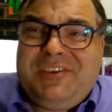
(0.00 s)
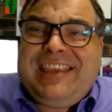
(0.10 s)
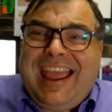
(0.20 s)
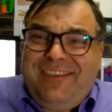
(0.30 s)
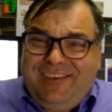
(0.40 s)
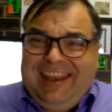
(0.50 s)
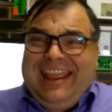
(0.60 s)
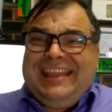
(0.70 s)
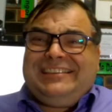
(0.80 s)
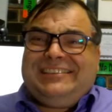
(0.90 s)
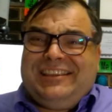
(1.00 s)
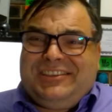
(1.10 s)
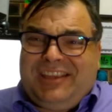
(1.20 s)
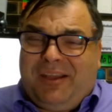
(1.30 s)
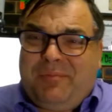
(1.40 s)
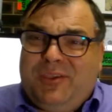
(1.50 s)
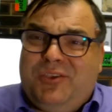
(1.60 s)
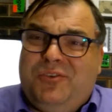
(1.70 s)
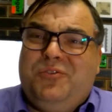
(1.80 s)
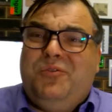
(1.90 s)
David
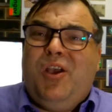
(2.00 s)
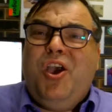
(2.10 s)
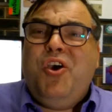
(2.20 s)
S.W.